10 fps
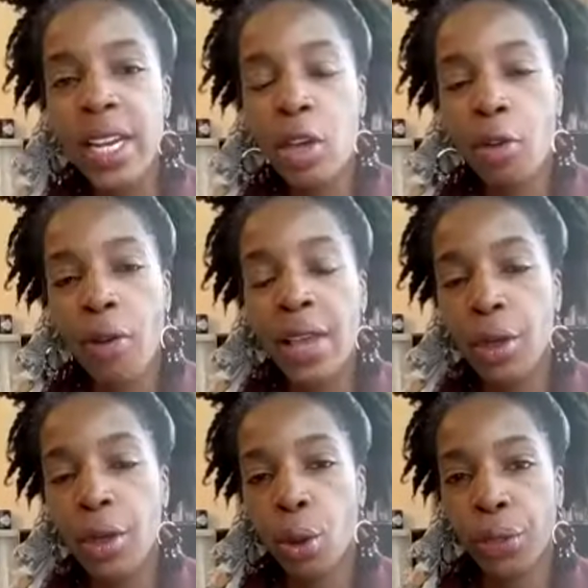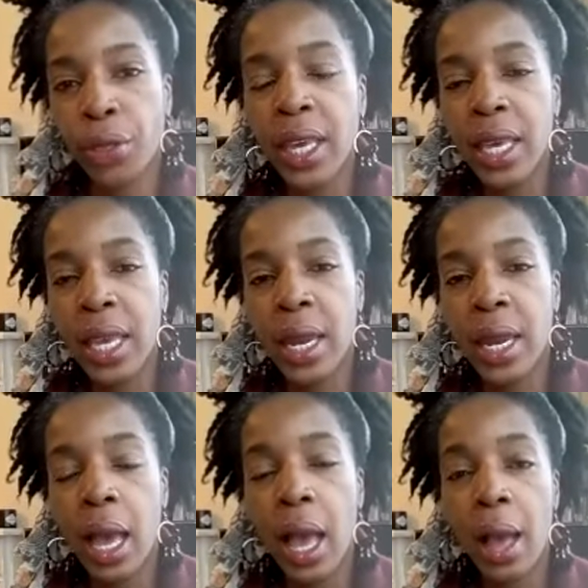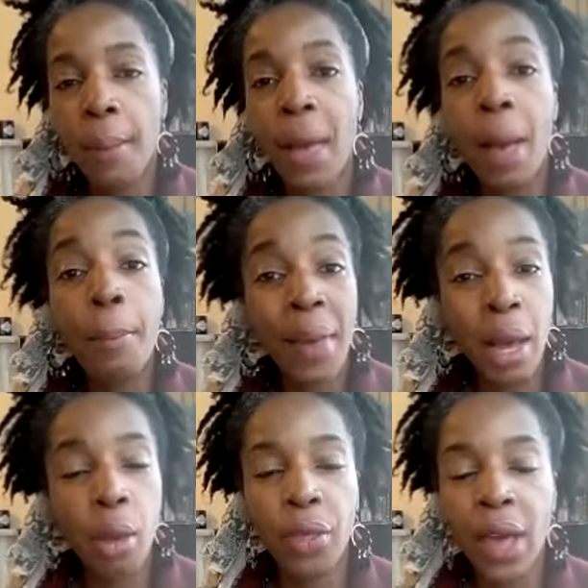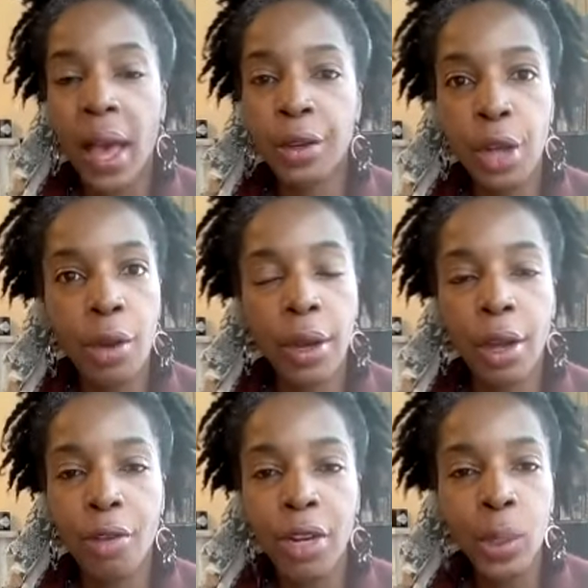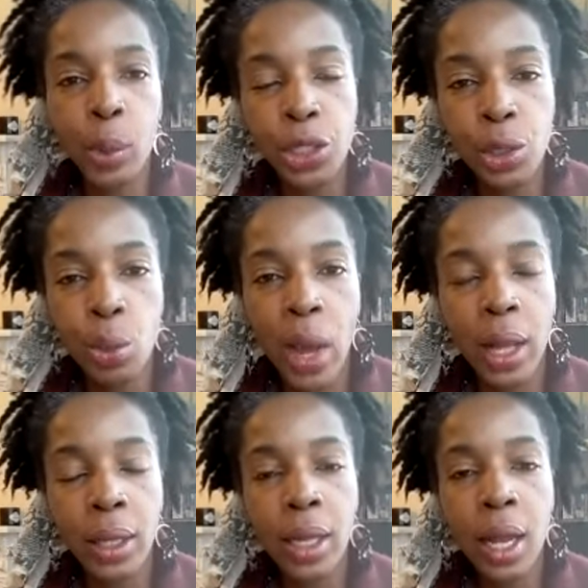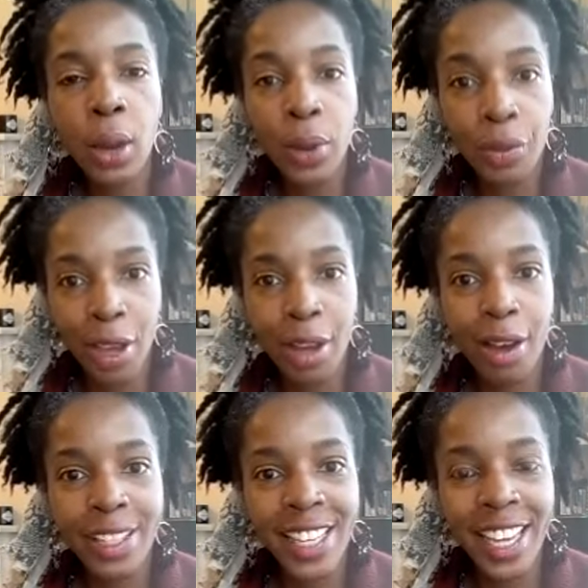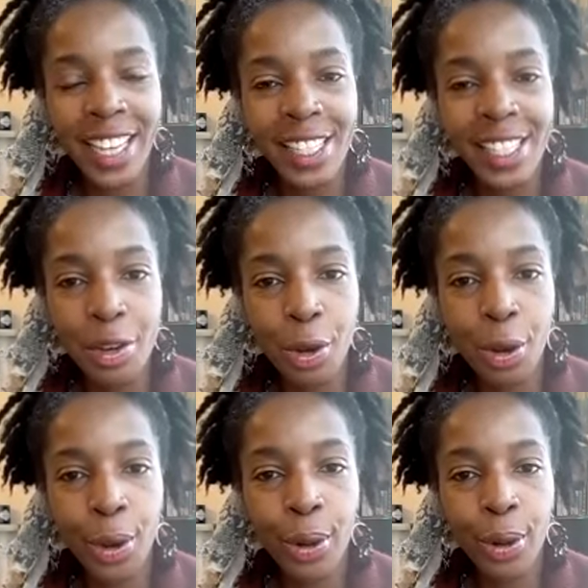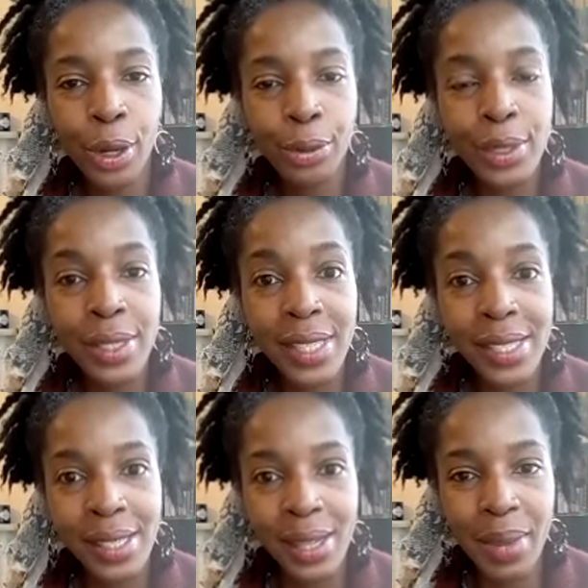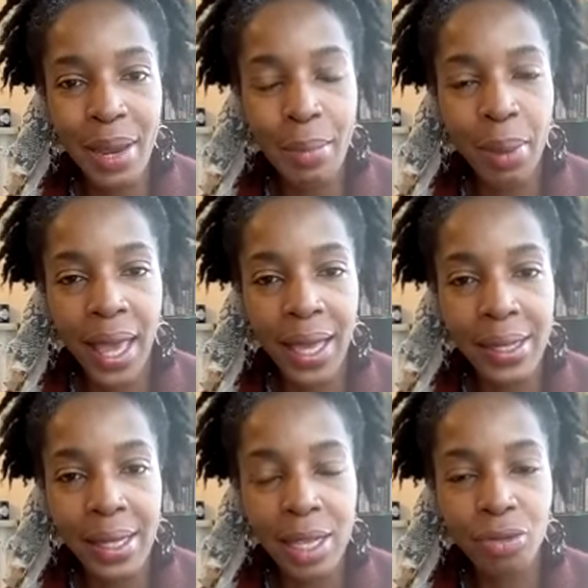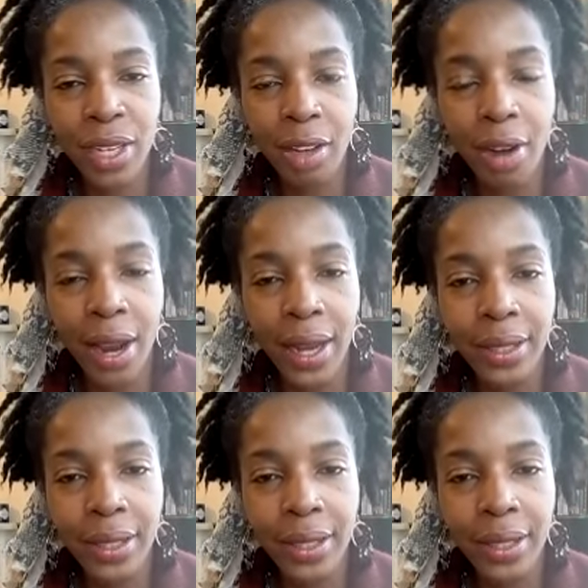great that you're thinking about that, and and I really wish you well with regard to getting your system in place. That's really great.